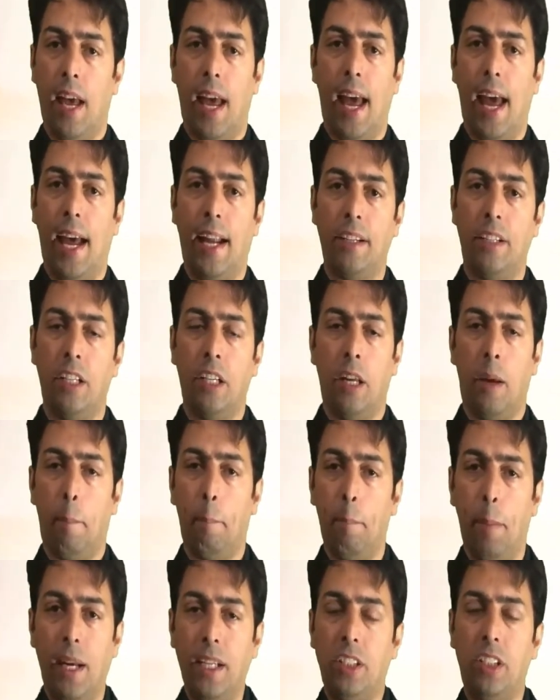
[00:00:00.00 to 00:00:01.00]
And
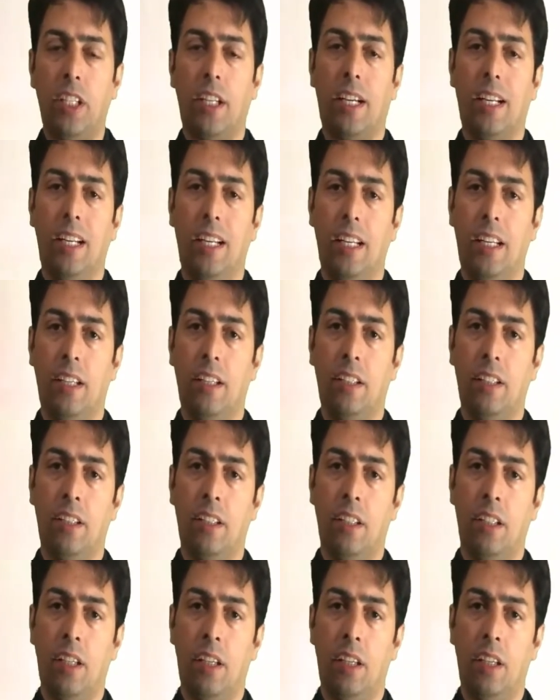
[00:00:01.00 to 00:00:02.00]
basically,
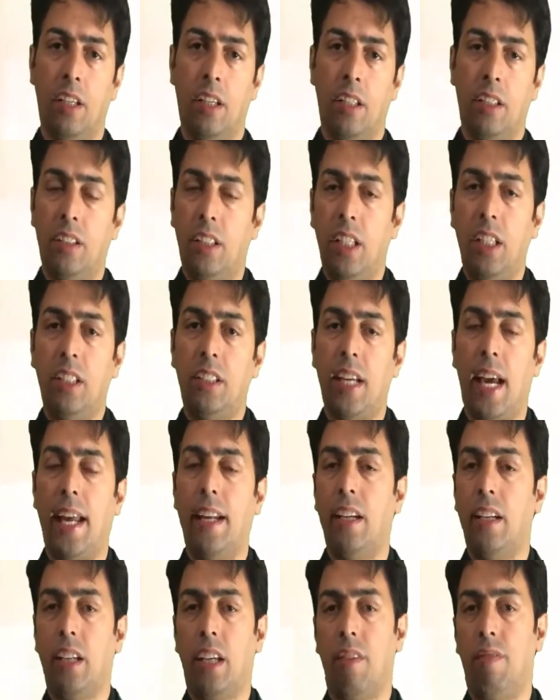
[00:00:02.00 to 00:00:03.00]
these
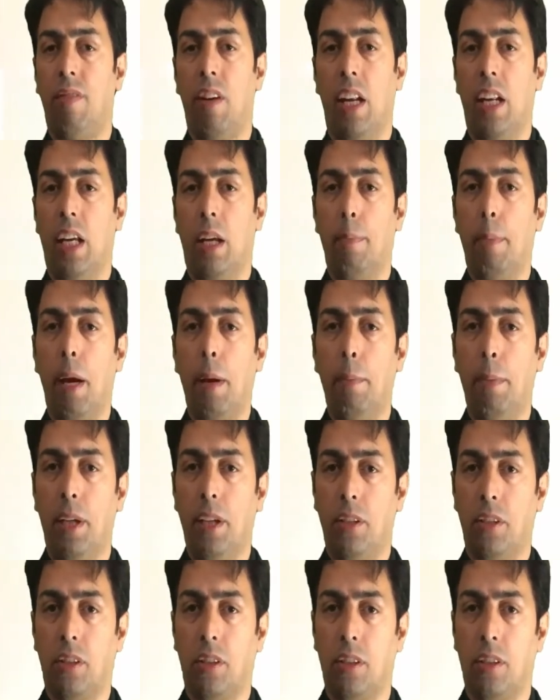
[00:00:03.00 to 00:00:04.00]
anencephalic
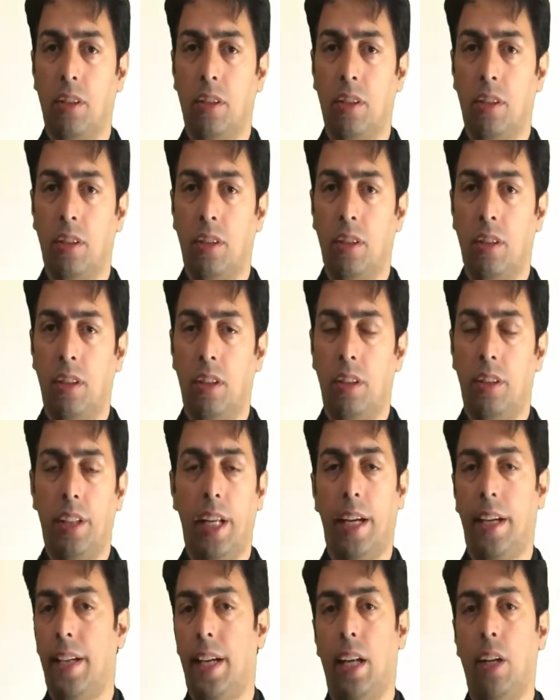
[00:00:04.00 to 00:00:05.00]
babies,
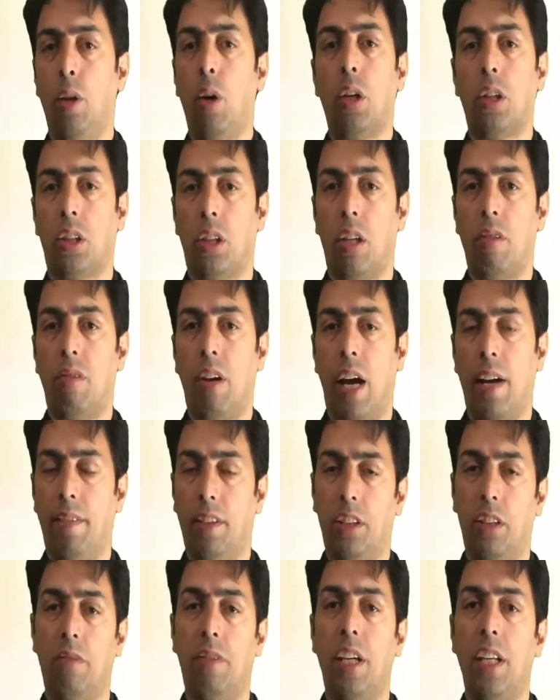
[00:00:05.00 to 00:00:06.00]
they cannot survive.
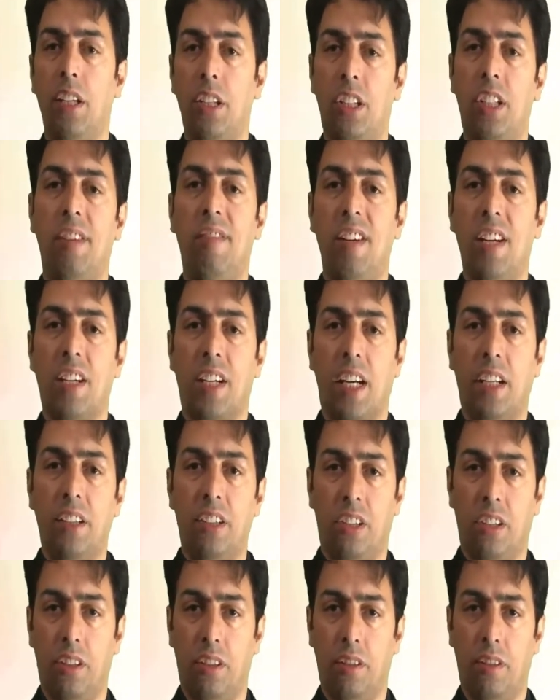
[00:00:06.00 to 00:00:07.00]
It's a very severe
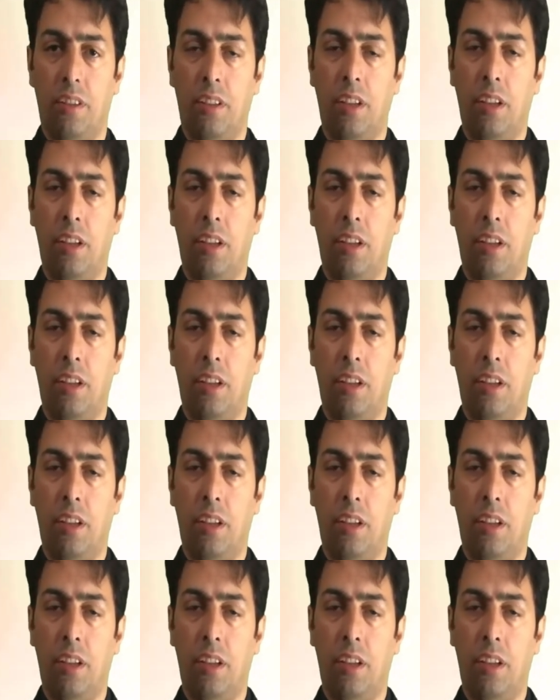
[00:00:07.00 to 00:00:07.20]
condition.